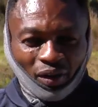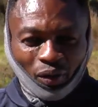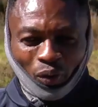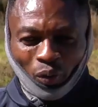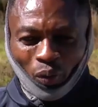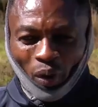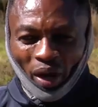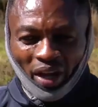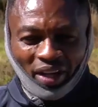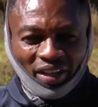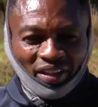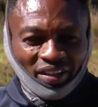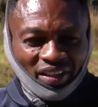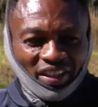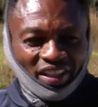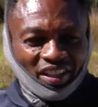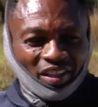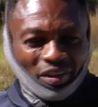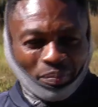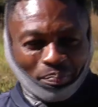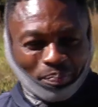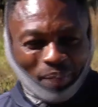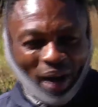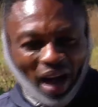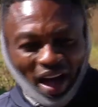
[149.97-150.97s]
where he
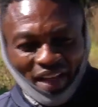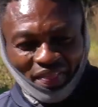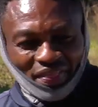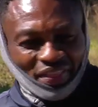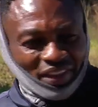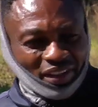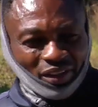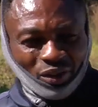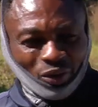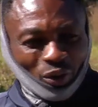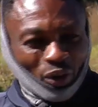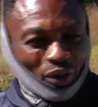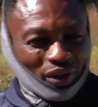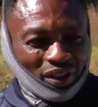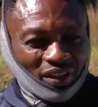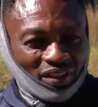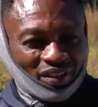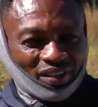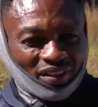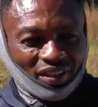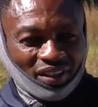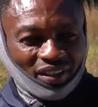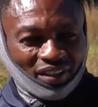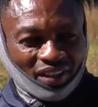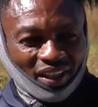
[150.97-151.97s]
didn't bath, you know, it
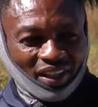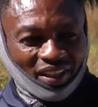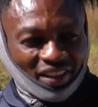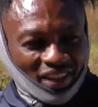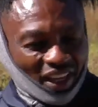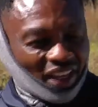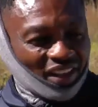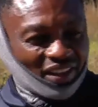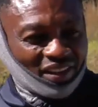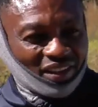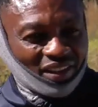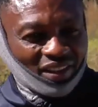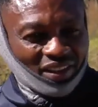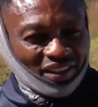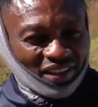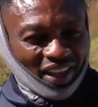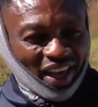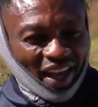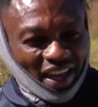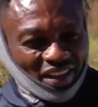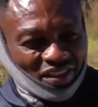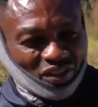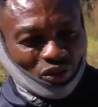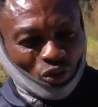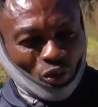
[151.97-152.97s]
it it, it
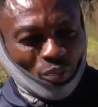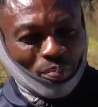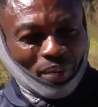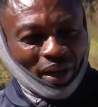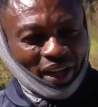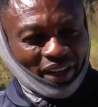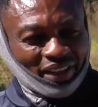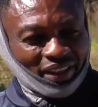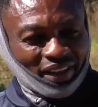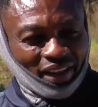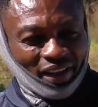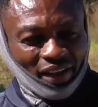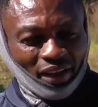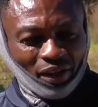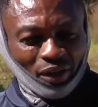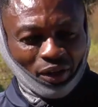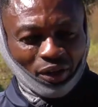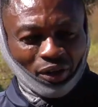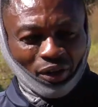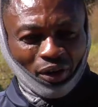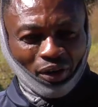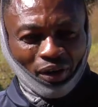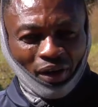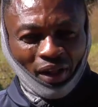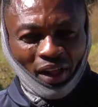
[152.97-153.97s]
hurt so bad. Mm.
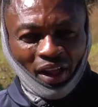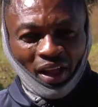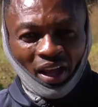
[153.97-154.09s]
You know.